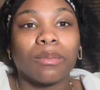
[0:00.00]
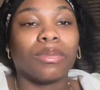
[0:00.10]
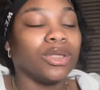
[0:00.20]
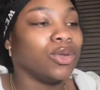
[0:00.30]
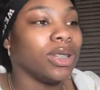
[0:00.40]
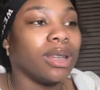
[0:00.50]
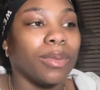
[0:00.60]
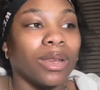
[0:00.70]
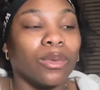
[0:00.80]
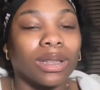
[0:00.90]
But you need to
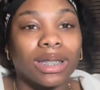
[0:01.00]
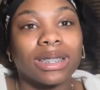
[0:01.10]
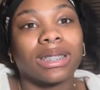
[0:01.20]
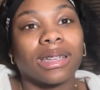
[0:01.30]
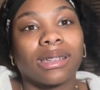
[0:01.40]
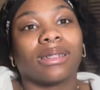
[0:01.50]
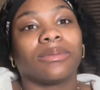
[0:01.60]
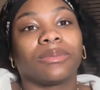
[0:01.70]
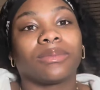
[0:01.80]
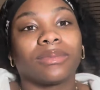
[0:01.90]
be realistic.
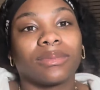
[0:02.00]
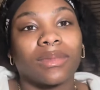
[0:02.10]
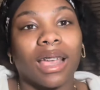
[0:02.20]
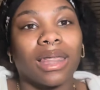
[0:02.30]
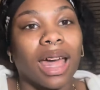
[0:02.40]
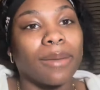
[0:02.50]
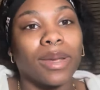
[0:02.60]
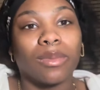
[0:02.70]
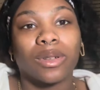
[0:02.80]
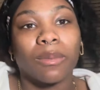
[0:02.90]
A lot of
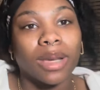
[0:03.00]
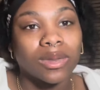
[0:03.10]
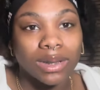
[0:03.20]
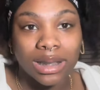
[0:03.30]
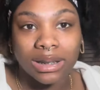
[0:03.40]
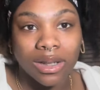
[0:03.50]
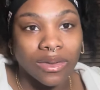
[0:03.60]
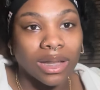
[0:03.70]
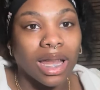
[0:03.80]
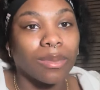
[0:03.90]
people don't mess with that stuff.
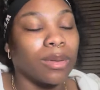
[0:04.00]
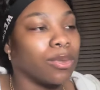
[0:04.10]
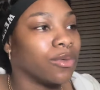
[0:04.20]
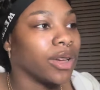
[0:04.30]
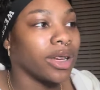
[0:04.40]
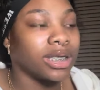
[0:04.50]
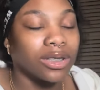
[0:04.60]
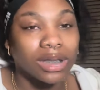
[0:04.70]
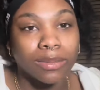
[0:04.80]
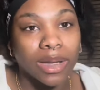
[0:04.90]
A lot of people very
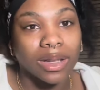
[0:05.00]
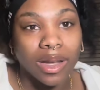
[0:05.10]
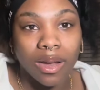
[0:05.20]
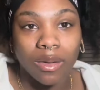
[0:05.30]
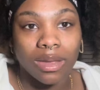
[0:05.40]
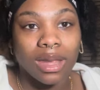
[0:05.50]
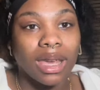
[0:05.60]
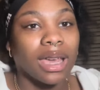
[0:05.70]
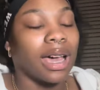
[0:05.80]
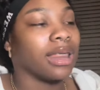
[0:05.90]
serious about their health.
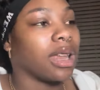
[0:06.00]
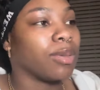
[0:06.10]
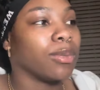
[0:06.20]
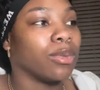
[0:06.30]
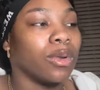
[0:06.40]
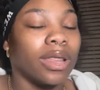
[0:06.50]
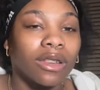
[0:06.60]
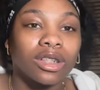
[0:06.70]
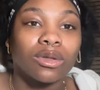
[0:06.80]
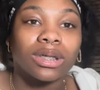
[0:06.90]
A lot of people, and
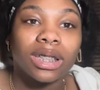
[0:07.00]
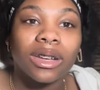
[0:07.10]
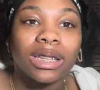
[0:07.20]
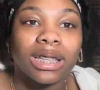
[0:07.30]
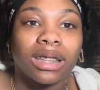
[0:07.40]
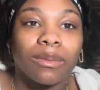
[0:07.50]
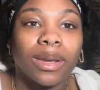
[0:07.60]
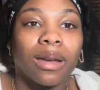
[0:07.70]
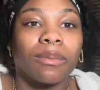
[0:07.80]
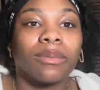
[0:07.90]
they're so serious that they
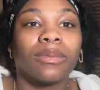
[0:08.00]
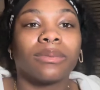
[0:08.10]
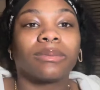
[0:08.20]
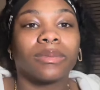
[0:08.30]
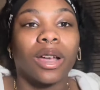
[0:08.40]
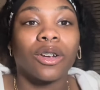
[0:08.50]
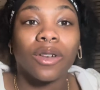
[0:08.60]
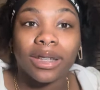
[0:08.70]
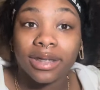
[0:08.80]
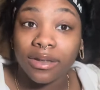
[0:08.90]
become
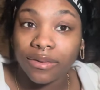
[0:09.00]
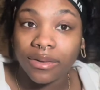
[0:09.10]
aggressive.